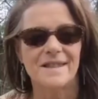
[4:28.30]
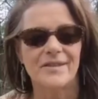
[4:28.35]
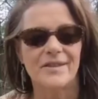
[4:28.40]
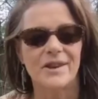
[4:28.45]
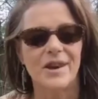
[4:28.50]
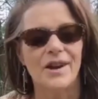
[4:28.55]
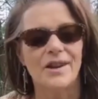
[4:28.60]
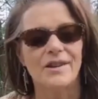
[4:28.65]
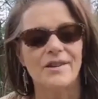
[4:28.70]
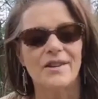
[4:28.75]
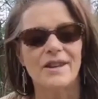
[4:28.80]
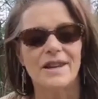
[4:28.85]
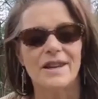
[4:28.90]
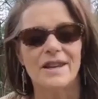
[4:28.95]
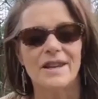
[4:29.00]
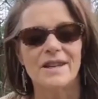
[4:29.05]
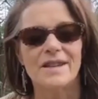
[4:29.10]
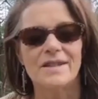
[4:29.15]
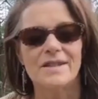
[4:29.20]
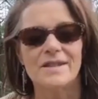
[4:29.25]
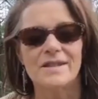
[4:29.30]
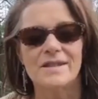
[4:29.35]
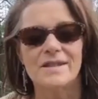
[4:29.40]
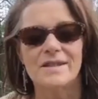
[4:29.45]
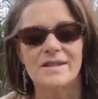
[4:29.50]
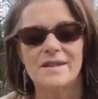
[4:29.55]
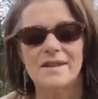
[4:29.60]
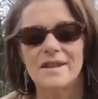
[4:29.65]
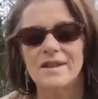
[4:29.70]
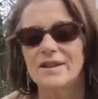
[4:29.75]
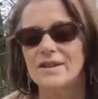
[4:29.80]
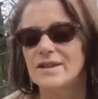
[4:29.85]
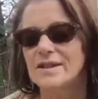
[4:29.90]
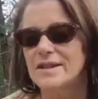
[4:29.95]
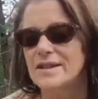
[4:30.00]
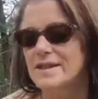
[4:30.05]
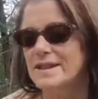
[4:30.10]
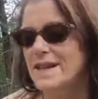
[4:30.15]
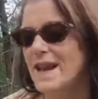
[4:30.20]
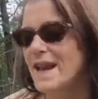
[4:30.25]
We honor the east, the
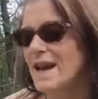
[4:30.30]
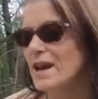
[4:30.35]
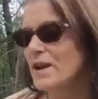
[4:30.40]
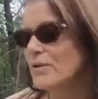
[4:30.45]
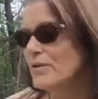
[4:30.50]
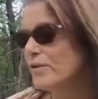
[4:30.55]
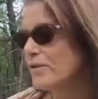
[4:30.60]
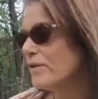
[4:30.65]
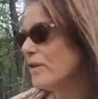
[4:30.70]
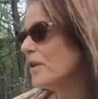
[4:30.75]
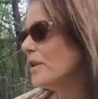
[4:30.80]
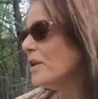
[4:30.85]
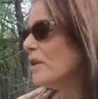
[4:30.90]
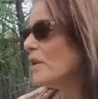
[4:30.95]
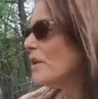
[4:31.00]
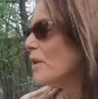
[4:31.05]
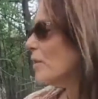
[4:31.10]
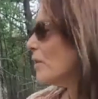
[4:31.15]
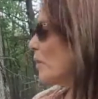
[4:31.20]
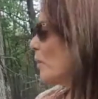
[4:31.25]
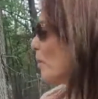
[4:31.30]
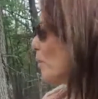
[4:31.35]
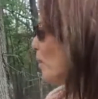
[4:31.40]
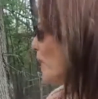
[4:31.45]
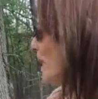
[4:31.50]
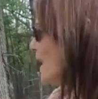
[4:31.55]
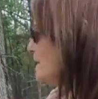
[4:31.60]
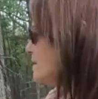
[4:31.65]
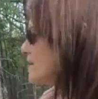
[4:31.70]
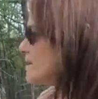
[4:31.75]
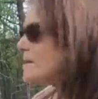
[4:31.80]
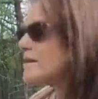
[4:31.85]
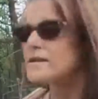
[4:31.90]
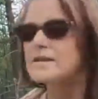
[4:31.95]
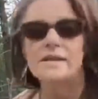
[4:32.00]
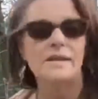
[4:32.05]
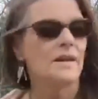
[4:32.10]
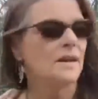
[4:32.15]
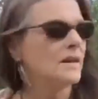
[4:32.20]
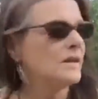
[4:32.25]
south, the
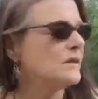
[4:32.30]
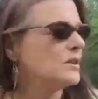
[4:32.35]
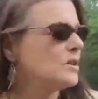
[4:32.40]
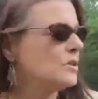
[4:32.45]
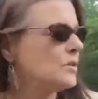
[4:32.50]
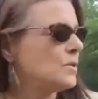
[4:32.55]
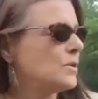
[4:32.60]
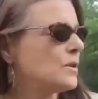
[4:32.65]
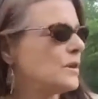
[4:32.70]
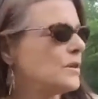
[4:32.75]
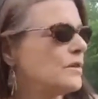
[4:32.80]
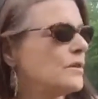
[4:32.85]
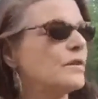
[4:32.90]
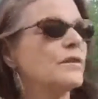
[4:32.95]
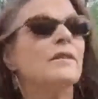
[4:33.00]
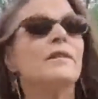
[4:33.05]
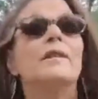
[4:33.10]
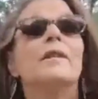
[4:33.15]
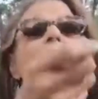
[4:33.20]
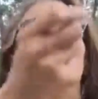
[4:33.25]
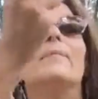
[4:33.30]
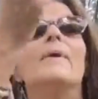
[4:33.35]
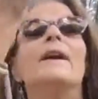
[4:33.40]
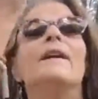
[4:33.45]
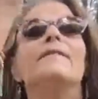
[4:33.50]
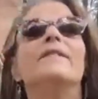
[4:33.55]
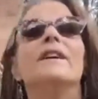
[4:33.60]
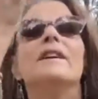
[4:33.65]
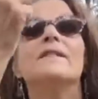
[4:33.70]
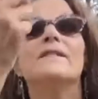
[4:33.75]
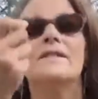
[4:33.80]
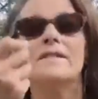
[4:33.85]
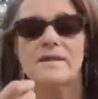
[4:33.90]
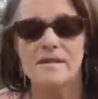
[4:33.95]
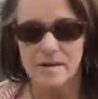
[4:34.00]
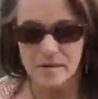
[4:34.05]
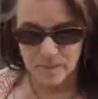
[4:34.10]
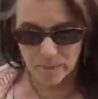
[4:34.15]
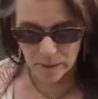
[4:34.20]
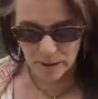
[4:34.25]
west, and the north. Above
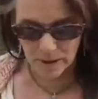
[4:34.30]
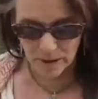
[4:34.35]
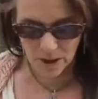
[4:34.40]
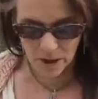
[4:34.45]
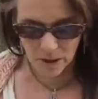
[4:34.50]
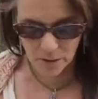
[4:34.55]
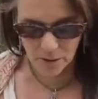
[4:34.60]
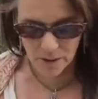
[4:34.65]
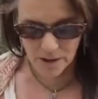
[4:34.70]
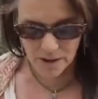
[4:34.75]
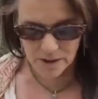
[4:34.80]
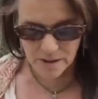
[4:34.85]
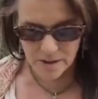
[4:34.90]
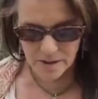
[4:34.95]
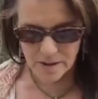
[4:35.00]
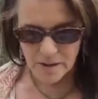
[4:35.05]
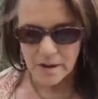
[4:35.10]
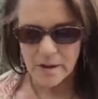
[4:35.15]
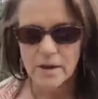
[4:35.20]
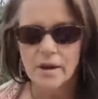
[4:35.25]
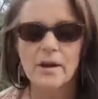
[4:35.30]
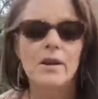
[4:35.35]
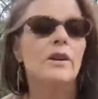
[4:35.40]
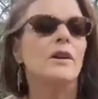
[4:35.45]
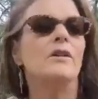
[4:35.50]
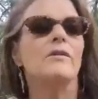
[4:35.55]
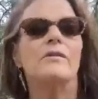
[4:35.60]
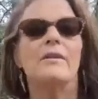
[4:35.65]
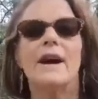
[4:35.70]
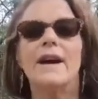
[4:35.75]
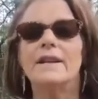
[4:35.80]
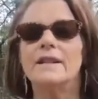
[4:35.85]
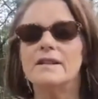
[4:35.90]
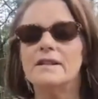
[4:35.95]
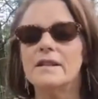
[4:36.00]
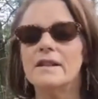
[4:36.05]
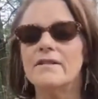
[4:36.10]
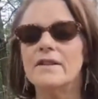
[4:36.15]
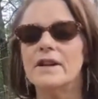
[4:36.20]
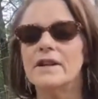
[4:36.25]
us, below us, right
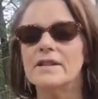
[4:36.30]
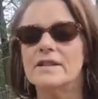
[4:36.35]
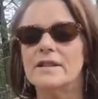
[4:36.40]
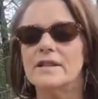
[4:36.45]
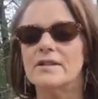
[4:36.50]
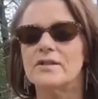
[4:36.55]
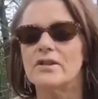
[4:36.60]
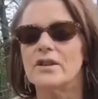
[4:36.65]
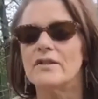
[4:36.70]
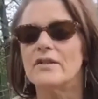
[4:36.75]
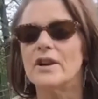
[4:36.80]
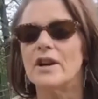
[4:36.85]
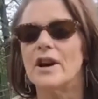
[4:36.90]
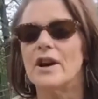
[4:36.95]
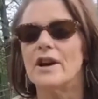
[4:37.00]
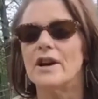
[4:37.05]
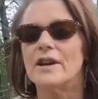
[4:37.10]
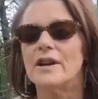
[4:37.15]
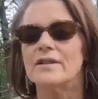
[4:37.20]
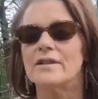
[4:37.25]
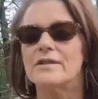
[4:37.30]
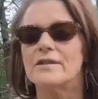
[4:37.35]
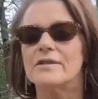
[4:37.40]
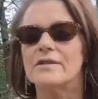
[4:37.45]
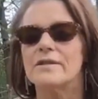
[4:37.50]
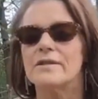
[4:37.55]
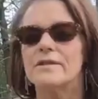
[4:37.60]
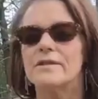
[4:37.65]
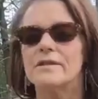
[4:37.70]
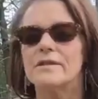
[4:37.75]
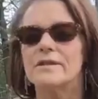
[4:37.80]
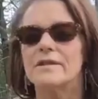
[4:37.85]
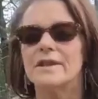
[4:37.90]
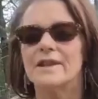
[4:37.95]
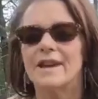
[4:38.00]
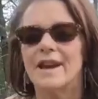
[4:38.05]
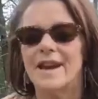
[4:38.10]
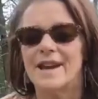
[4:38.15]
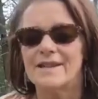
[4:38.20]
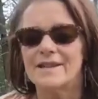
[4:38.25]
into the very center of our hearts,
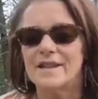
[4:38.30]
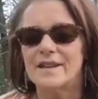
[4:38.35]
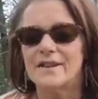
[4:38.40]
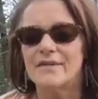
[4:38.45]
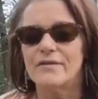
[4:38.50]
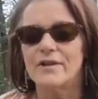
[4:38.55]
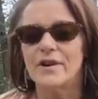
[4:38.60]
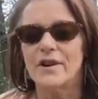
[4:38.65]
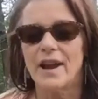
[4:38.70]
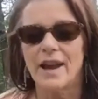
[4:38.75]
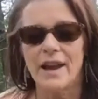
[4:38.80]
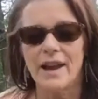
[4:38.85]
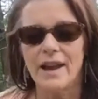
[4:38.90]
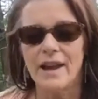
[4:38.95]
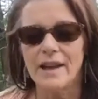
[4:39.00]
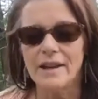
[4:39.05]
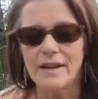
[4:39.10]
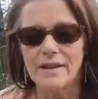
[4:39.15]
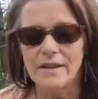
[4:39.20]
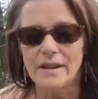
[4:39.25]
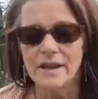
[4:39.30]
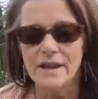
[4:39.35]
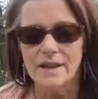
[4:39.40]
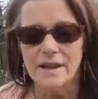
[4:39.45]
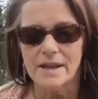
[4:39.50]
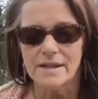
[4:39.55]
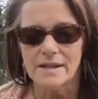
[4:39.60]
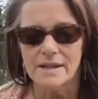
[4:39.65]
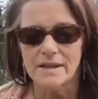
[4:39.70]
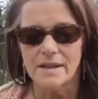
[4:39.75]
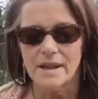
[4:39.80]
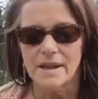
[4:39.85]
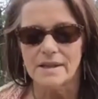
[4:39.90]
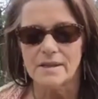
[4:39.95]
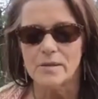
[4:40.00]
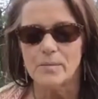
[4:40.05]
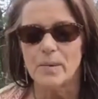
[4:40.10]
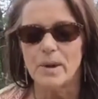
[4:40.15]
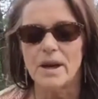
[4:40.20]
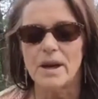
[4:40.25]
asking for anything less than
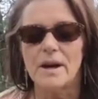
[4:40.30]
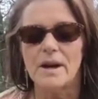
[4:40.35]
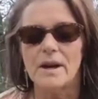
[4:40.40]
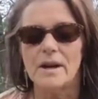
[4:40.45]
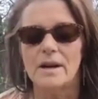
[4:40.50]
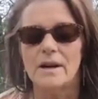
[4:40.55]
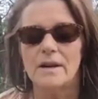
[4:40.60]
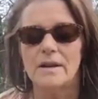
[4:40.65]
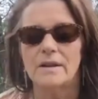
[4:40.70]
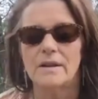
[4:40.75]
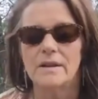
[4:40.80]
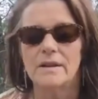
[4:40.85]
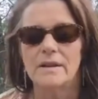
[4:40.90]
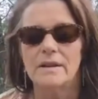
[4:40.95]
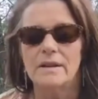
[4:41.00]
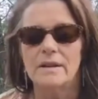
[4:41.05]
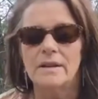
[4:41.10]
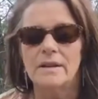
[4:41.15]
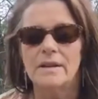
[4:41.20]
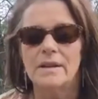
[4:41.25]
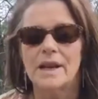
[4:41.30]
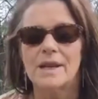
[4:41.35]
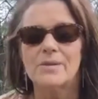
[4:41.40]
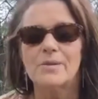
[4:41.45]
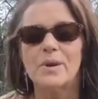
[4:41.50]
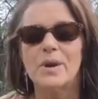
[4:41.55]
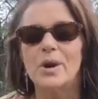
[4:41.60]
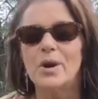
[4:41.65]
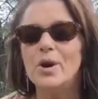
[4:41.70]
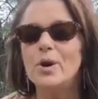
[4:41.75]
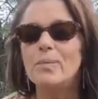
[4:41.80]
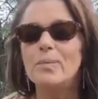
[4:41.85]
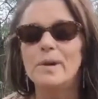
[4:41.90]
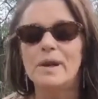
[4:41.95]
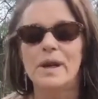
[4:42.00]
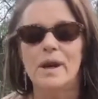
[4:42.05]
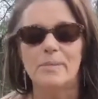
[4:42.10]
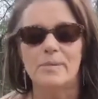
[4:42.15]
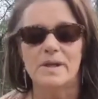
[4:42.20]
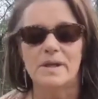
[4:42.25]
light to be gone. As we
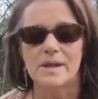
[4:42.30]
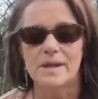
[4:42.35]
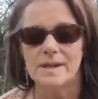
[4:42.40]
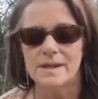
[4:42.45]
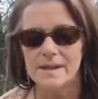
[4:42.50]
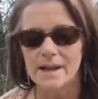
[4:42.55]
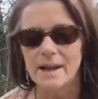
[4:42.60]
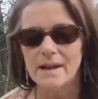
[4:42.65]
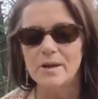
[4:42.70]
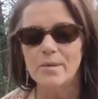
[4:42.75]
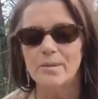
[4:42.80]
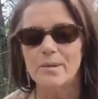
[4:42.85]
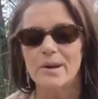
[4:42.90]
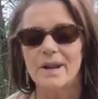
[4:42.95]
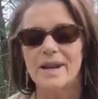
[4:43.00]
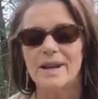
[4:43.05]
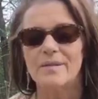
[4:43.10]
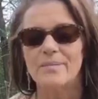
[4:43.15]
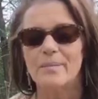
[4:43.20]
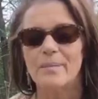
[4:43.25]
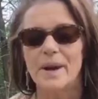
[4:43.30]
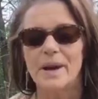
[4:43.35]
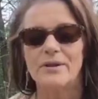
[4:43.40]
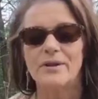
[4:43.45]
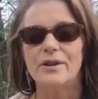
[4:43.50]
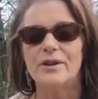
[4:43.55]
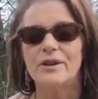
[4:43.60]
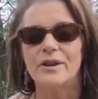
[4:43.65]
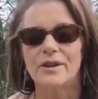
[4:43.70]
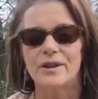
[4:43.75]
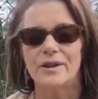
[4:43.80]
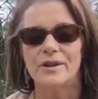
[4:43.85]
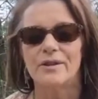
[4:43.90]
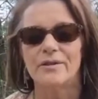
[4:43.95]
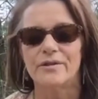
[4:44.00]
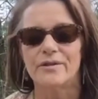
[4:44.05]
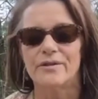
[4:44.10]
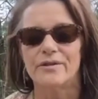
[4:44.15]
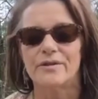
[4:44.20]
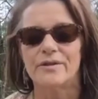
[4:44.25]
open up and celebrate Mother
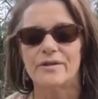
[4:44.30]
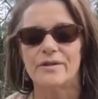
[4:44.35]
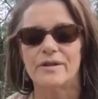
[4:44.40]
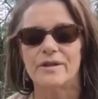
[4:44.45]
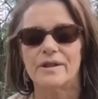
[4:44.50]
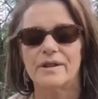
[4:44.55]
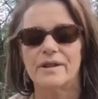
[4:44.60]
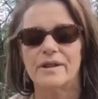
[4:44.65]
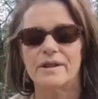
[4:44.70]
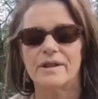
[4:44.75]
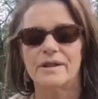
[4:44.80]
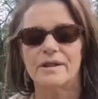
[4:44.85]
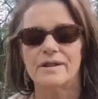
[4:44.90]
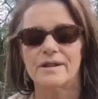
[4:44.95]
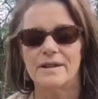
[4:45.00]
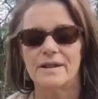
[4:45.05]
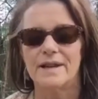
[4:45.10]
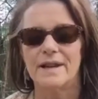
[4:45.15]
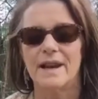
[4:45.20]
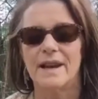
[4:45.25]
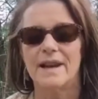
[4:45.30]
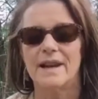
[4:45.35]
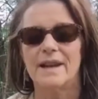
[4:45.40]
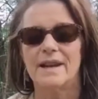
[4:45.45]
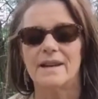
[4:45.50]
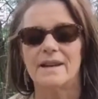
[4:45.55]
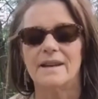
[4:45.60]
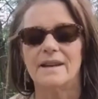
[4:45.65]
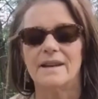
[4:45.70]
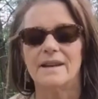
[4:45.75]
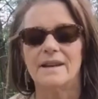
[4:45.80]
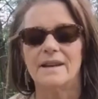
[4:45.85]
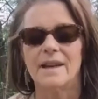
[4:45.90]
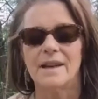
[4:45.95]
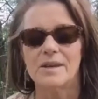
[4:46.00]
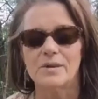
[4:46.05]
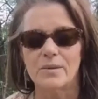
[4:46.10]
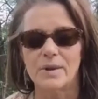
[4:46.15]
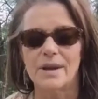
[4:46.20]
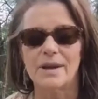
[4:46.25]
Earth today,
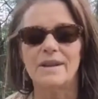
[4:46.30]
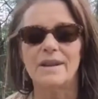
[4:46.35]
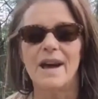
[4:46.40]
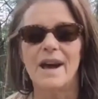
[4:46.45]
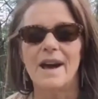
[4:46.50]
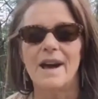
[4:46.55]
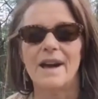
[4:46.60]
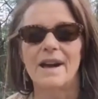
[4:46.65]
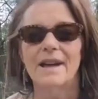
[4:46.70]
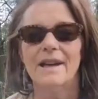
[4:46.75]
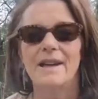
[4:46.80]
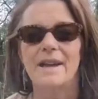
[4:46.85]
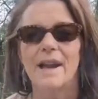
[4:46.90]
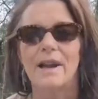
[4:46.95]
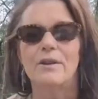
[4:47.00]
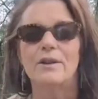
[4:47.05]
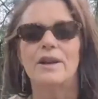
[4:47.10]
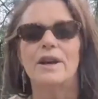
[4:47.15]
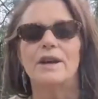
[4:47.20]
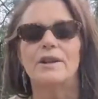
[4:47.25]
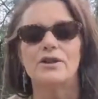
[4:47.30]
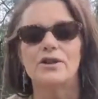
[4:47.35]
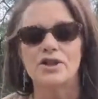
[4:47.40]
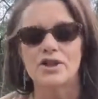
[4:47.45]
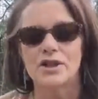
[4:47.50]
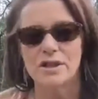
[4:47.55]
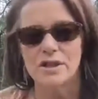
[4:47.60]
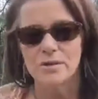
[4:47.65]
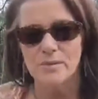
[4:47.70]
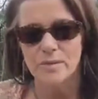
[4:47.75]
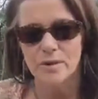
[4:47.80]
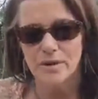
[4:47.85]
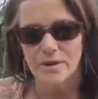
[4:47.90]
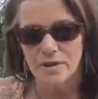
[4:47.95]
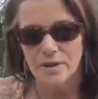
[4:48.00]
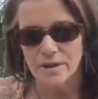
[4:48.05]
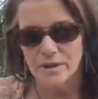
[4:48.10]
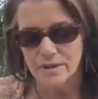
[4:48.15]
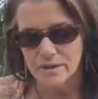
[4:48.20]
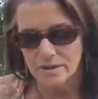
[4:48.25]
as we align our energies with
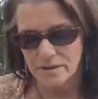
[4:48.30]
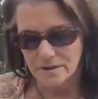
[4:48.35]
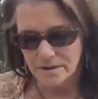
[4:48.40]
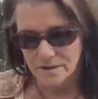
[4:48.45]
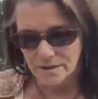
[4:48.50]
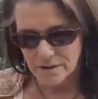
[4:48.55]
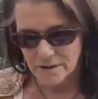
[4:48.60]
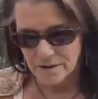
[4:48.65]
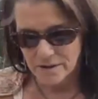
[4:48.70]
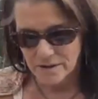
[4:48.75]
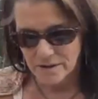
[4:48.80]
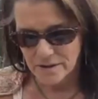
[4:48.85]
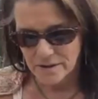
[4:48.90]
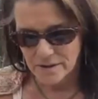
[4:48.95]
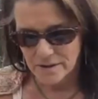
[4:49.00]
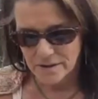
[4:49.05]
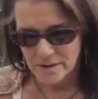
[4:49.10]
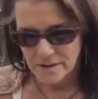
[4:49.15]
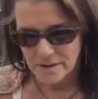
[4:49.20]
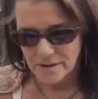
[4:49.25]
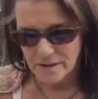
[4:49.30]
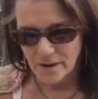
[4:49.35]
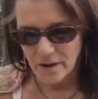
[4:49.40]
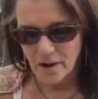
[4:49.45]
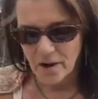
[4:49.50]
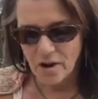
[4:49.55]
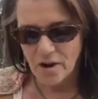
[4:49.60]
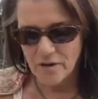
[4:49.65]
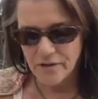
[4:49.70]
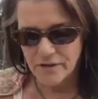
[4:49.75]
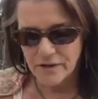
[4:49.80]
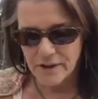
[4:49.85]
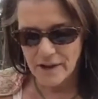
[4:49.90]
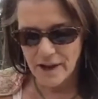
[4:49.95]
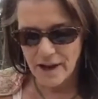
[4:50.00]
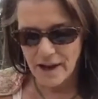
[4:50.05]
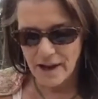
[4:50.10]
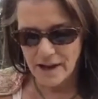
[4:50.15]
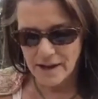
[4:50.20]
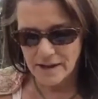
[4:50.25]
her, all for the
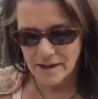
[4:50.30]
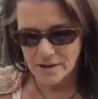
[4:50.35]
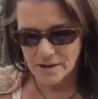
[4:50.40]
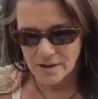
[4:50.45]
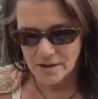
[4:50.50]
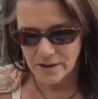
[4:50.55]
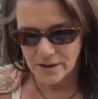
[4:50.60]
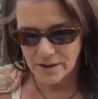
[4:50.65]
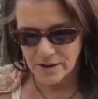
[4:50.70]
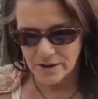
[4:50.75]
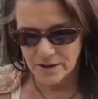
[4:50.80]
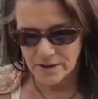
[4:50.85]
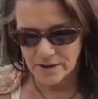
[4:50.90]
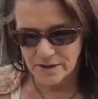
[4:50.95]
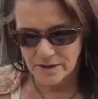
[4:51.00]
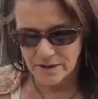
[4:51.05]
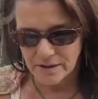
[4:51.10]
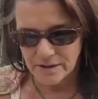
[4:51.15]
highest good.